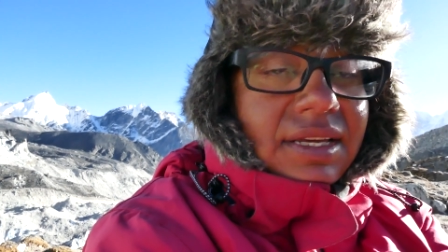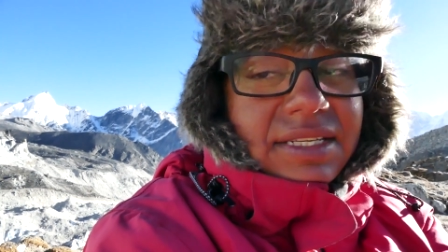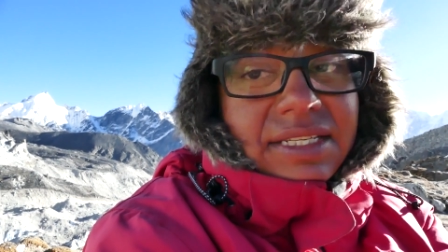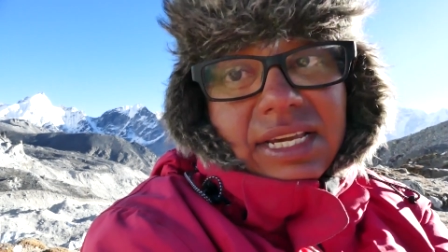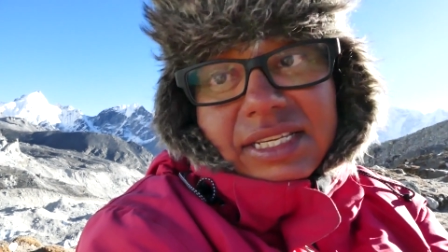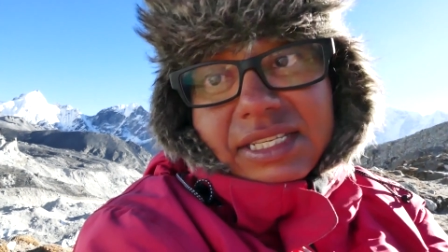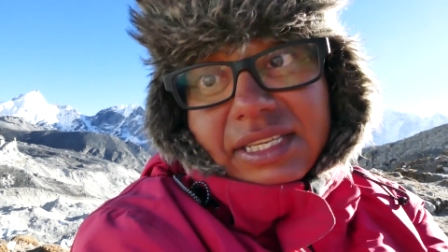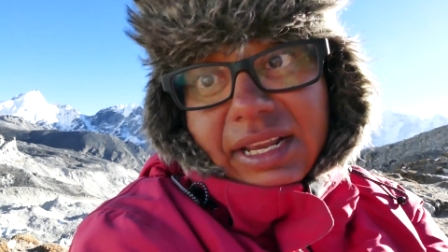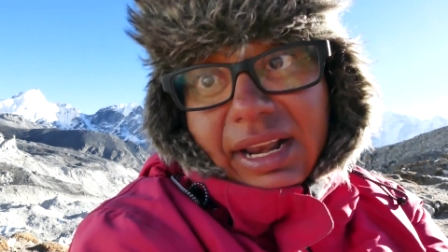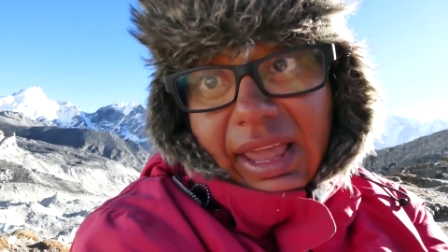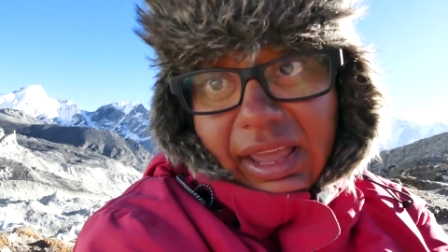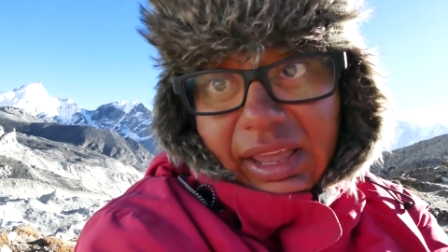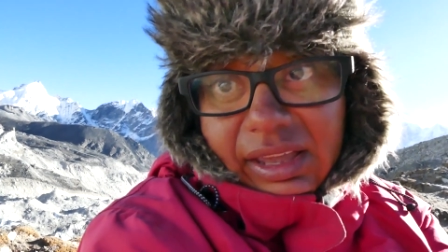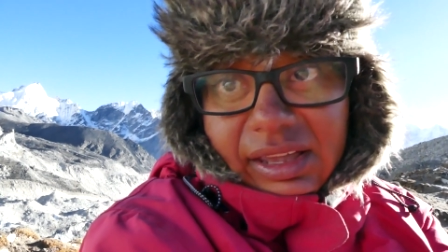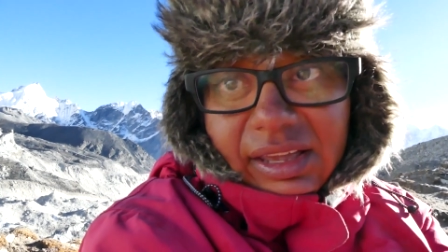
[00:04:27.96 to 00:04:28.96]

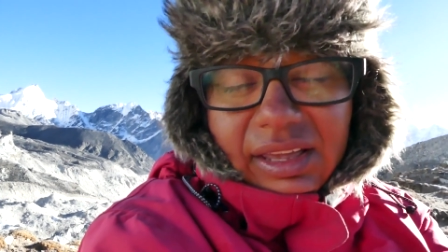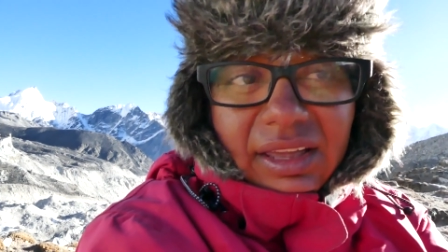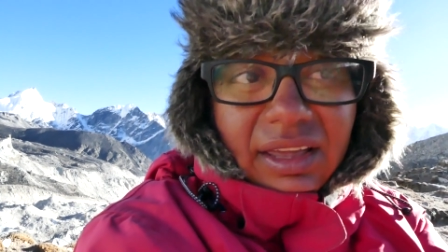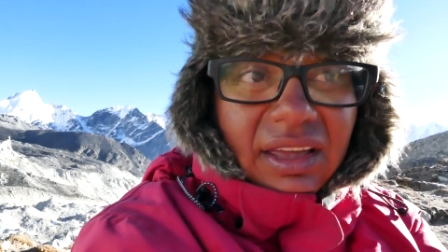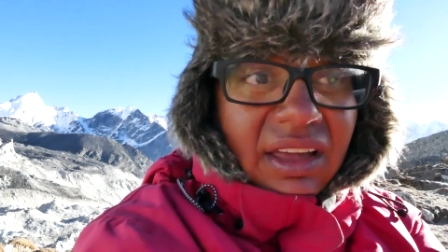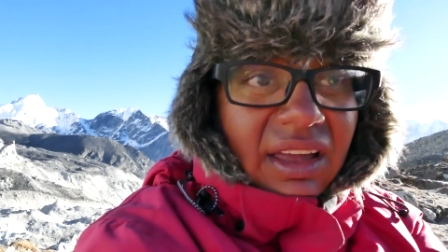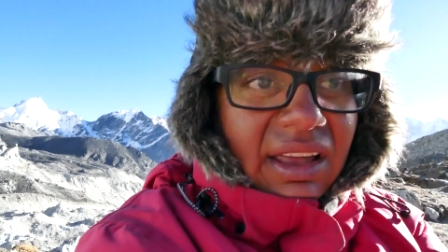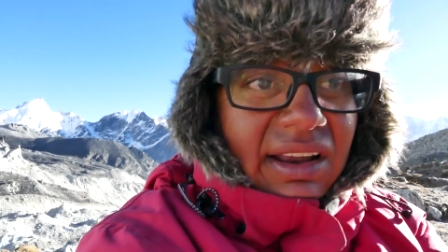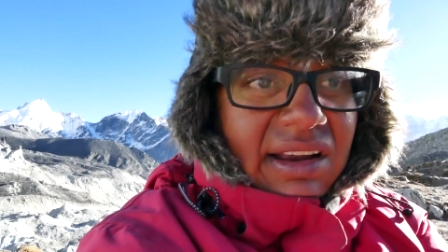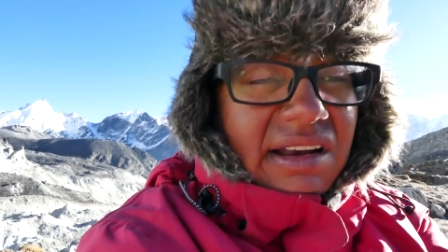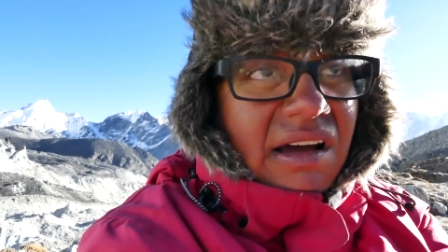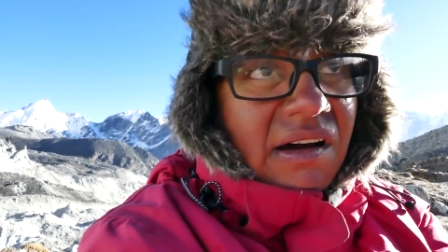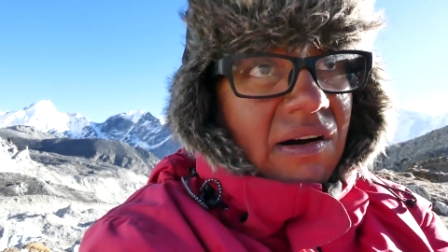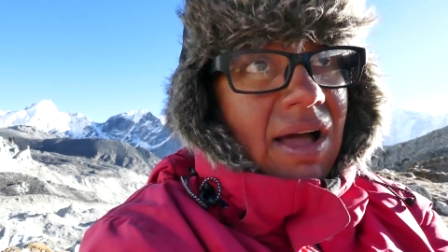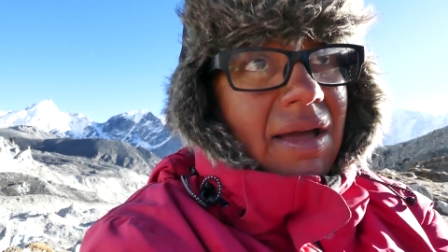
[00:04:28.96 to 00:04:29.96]
yesterday.
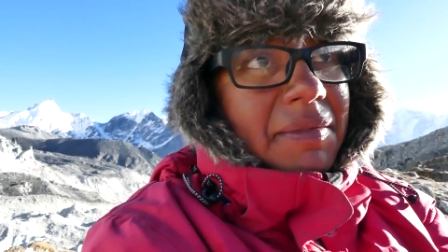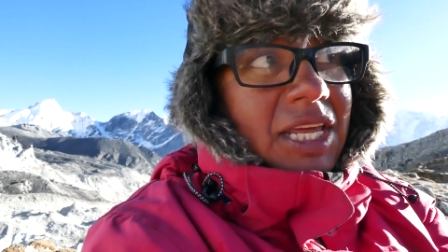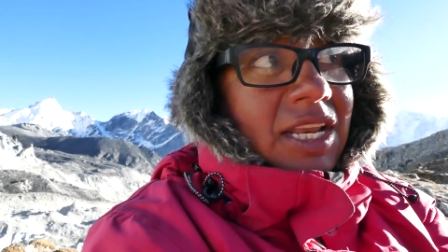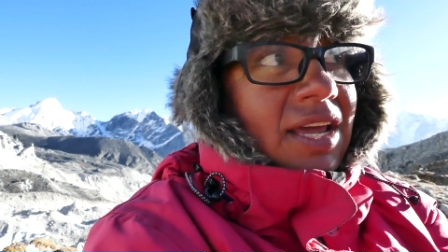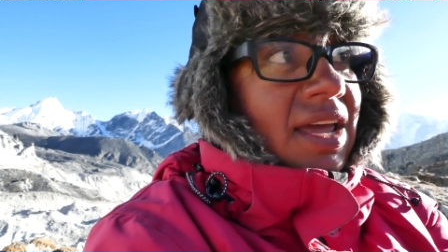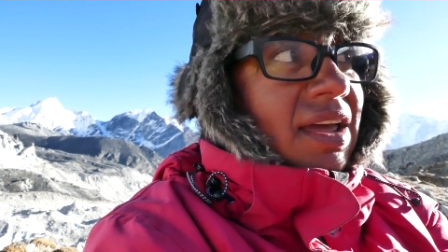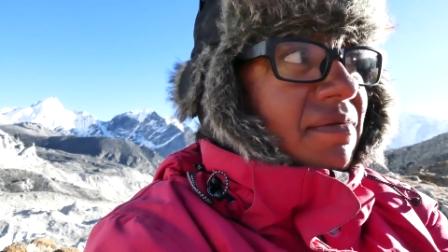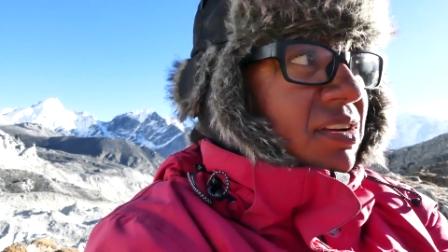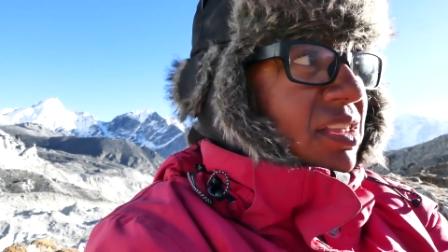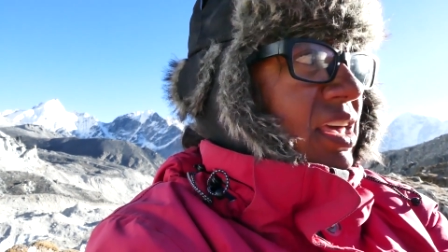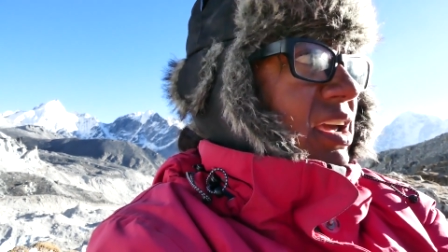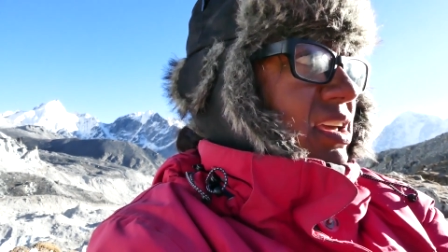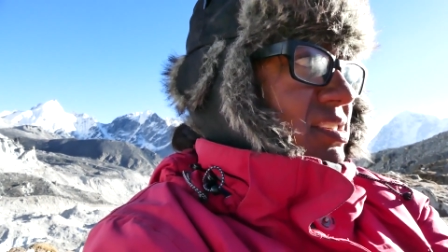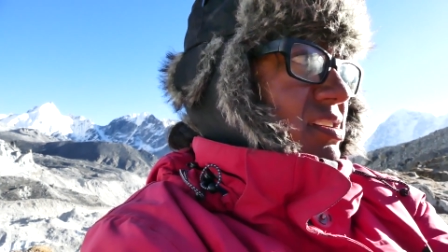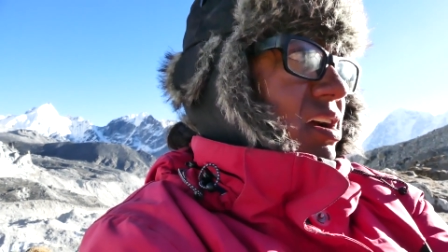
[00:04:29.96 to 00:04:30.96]
No, I mean, every
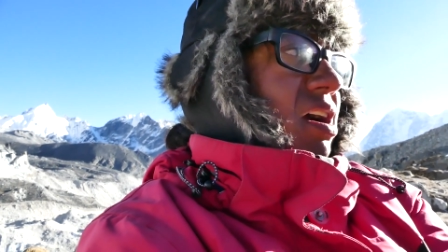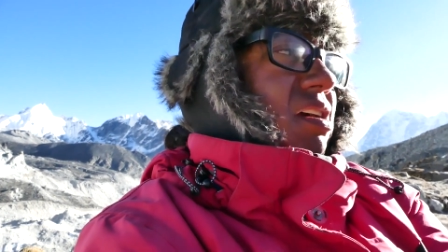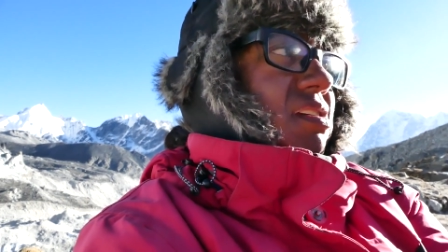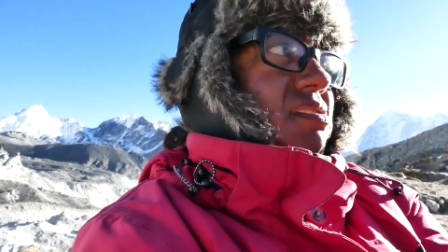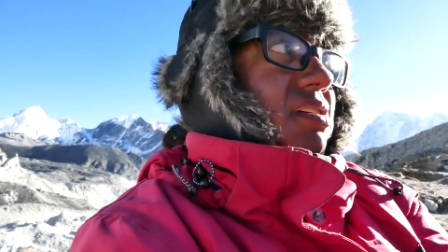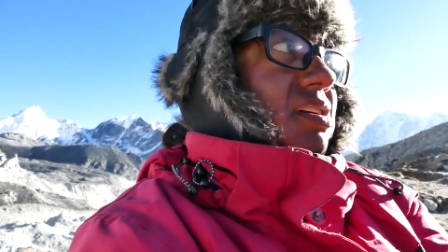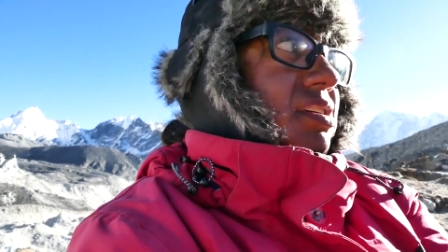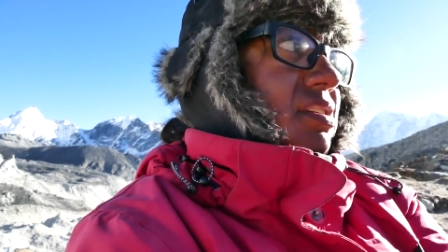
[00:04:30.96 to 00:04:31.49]
day is hard.